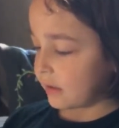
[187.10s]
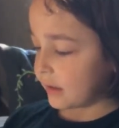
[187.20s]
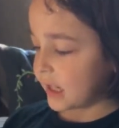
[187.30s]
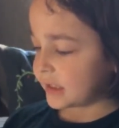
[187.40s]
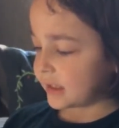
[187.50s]
the
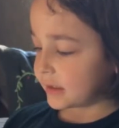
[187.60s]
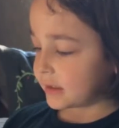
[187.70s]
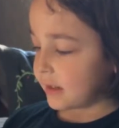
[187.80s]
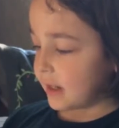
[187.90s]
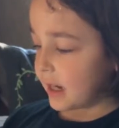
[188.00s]

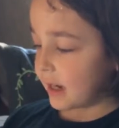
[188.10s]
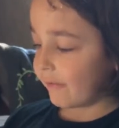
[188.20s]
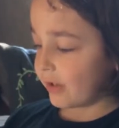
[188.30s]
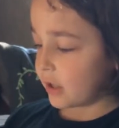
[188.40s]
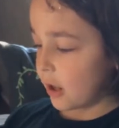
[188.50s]
lessons.
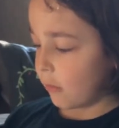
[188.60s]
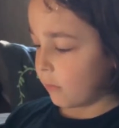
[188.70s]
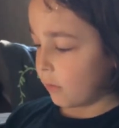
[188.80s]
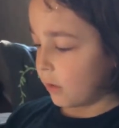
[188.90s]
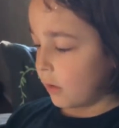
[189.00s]
And footnote,
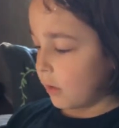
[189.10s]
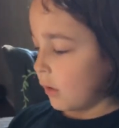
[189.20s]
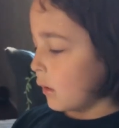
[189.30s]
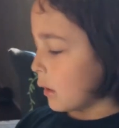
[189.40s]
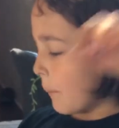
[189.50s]

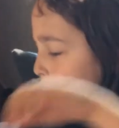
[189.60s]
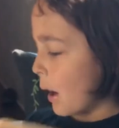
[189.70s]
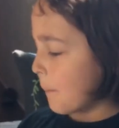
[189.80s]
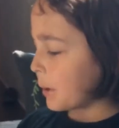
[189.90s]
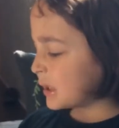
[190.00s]
the
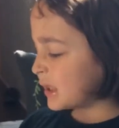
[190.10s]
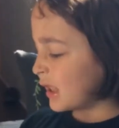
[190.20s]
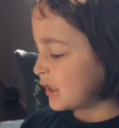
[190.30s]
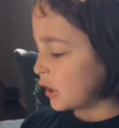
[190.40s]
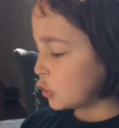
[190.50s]
purpose
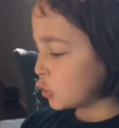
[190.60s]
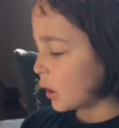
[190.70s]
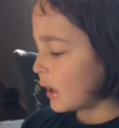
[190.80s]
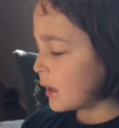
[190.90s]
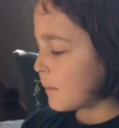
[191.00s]
is to
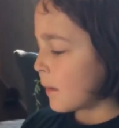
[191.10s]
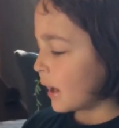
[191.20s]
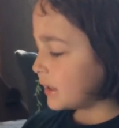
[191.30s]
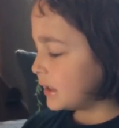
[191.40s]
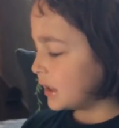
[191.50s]
train the
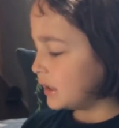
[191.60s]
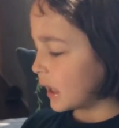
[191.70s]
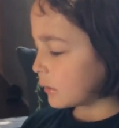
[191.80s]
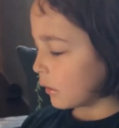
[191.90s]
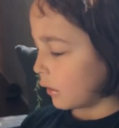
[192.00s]
mind to
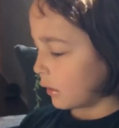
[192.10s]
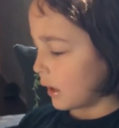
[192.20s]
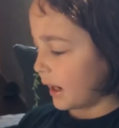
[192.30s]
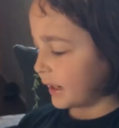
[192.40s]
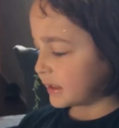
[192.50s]

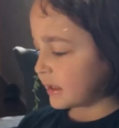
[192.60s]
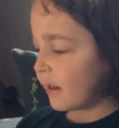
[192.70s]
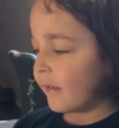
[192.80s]
generalize